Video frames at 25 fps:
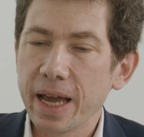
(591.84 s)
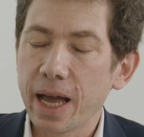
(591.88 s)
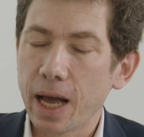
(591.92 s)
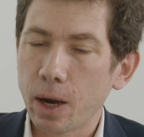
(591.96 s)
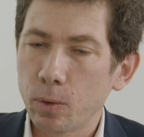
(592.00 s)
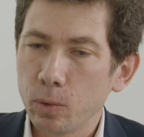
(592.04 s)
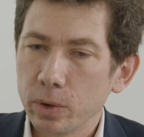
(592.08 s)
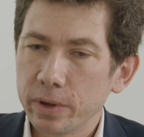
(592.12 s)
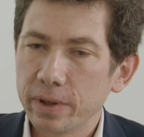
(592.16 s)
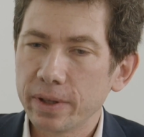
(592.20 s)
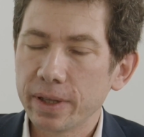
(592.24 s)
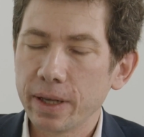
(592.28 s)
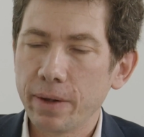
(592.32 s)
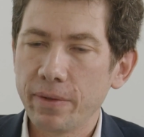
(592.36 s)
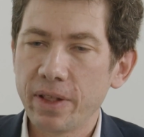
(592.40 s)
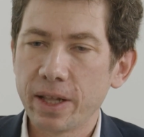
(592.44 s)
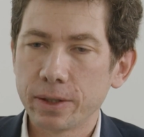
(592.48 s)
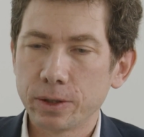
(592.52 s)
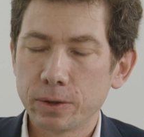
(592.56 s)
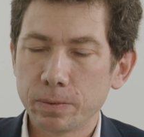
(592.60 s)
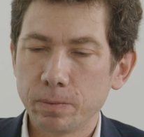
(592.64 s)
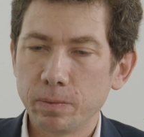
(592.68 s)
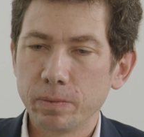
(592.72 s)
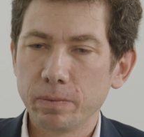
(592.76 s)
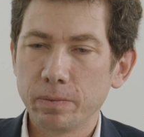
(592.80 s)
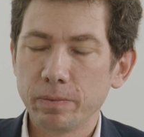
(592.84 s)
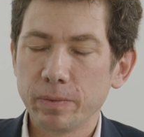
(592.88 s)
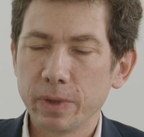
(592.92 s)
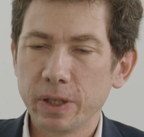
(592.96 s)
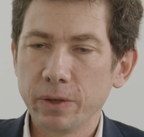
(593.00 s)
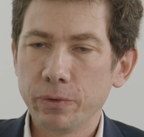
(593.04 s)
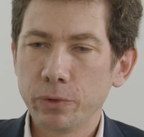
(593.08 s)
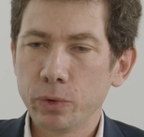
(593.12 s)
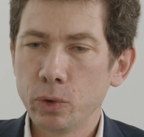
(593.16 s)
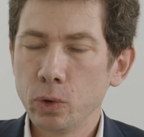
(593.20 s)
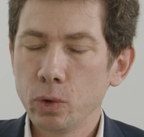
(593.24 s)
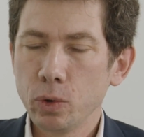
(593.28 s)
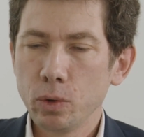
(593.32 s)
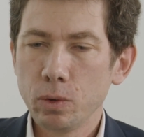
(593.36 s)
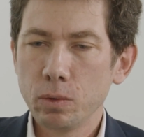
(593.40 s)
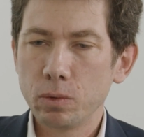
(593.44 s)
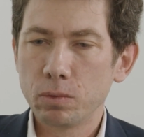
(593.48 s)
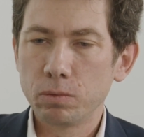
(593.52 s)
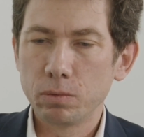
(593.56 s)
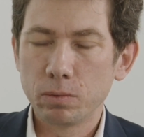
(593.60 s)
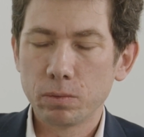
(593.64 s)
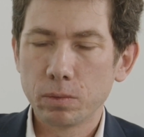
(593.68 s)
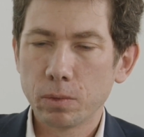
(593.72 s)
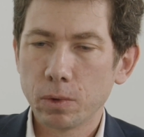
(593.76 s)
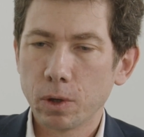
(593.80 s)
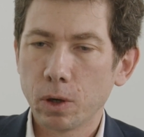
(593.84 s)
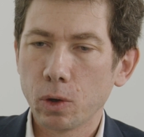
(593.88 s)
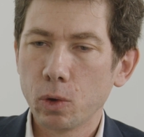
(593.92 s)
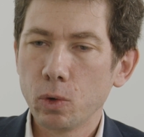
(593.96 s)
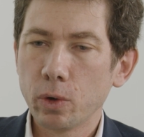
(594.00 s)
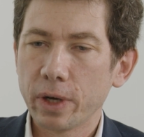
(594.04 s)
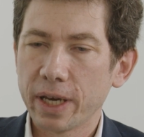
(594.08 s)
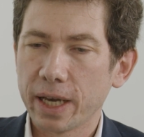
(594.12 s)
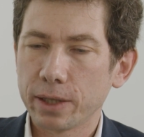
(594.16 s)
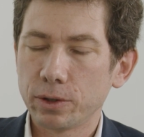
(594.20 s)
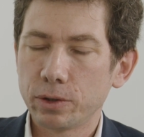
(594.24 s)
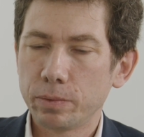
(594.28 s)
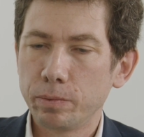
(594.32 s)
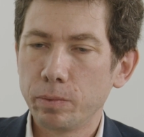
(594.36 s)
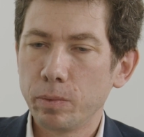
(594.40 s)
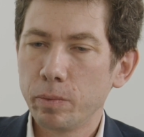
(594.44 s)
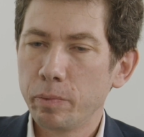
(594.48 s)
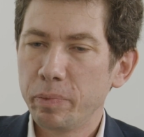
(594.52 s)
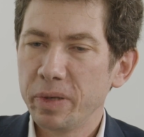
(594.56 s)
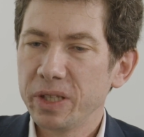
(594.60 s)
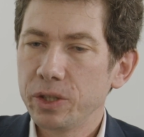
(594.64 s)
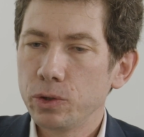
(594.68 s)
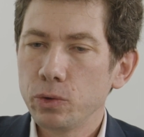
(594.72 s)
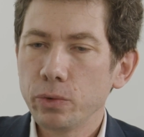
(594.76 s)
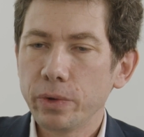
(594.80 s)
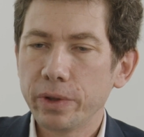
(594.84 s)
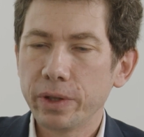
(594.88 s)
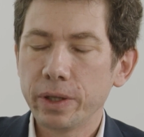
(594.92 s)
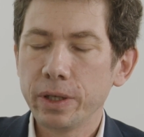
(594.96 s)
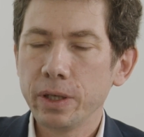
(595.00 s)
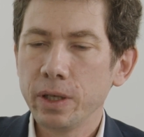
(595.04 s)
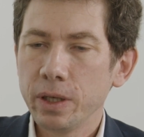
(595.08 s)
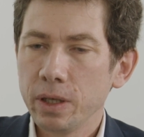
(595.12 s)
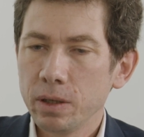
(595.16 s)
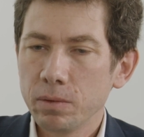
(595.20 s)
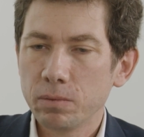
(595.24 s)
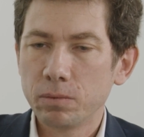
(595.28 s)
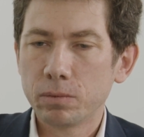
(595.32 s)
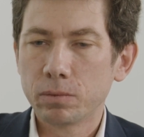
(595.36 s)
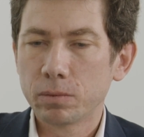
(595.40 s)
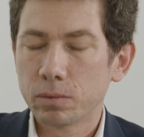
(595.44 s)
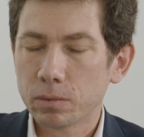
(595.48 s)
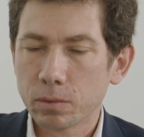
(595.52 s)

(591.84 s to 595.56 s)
I would say that if you look at B2C